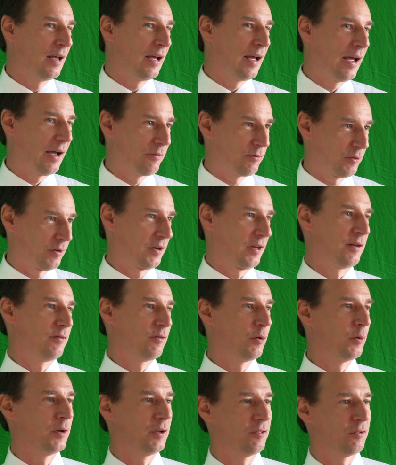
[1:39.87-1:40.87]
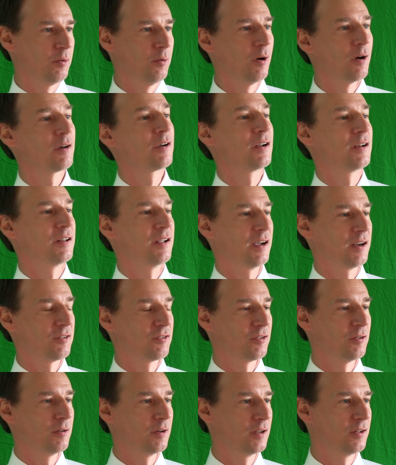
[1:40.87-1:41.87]
after kind of going through
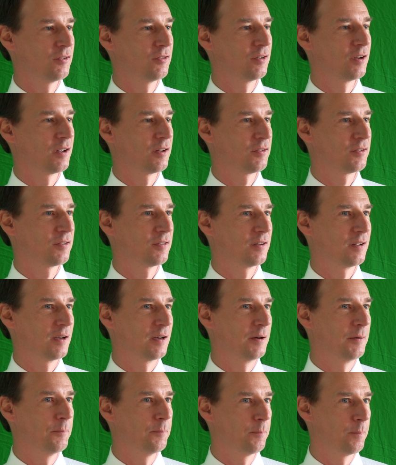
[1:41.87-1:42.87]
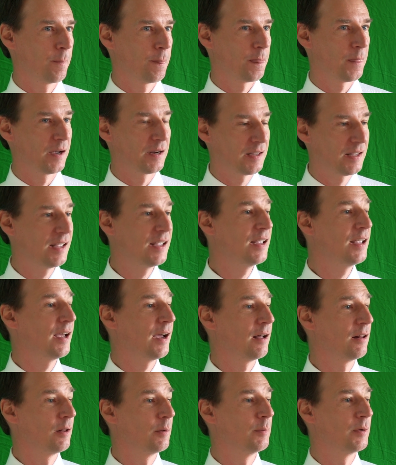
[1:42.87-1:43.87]
architecture, is just a key
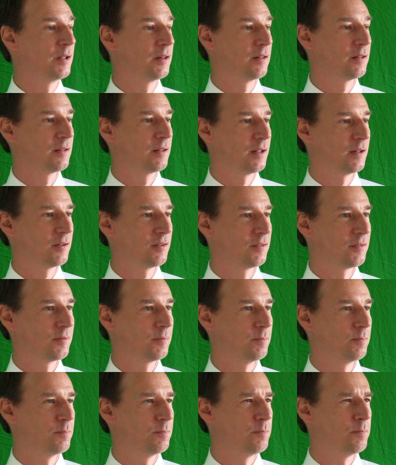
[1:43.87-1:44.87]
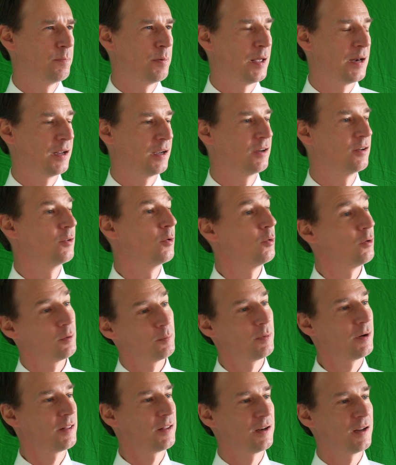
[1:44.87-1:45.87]
element that's been ignored
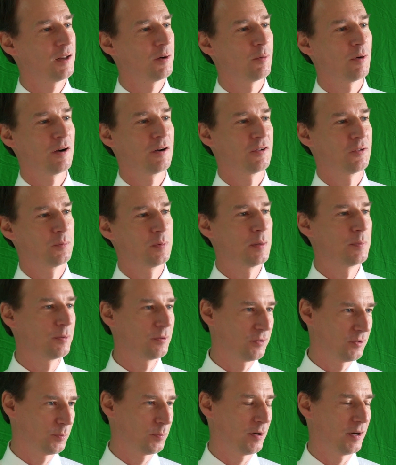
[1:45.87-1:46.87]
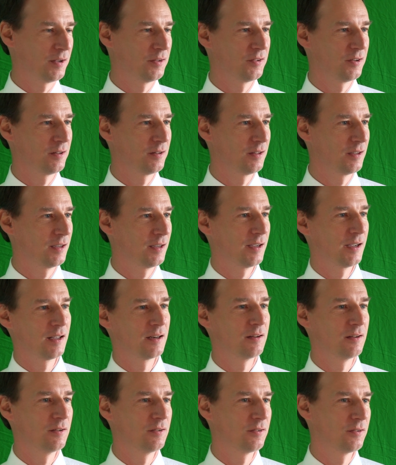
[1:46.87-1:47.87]
by the data warehouse people, surprisingly, and
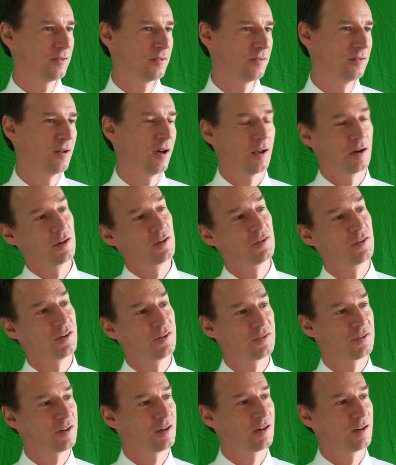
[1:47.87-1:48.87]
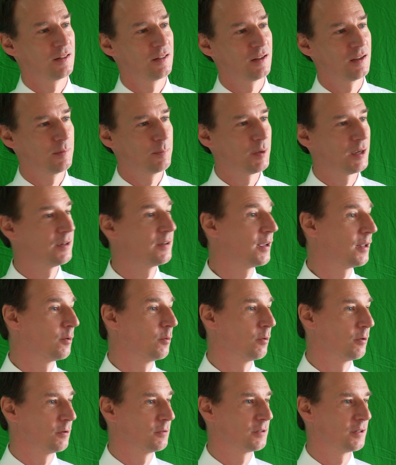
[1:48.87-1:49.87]
is non-existent in the big data
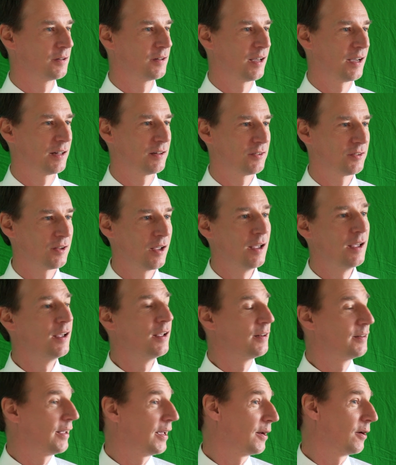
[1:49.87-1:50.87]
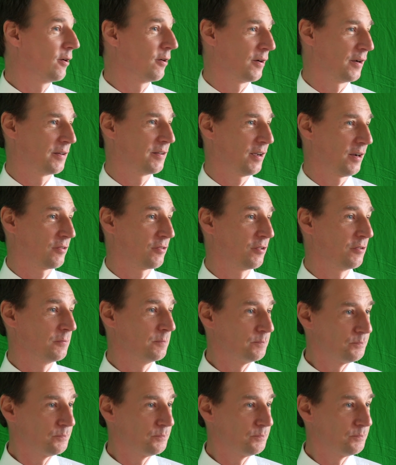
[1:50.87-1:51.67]
world, and that's data architecture.